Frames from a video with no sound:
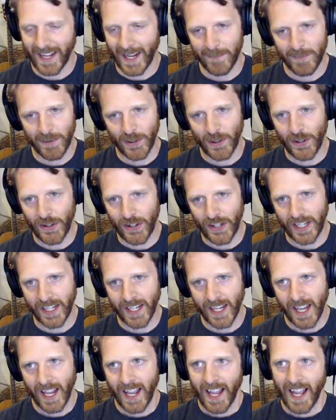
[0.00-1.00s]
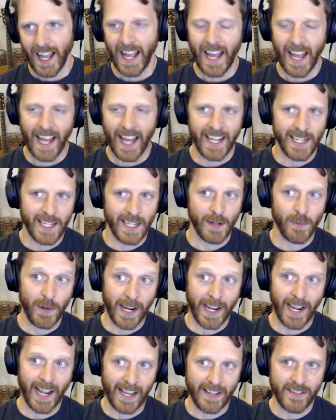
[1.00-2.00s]
Absolutely. And
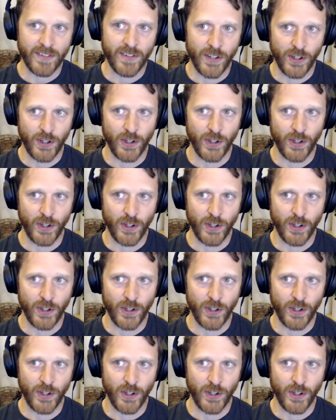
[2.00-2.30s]
when I asked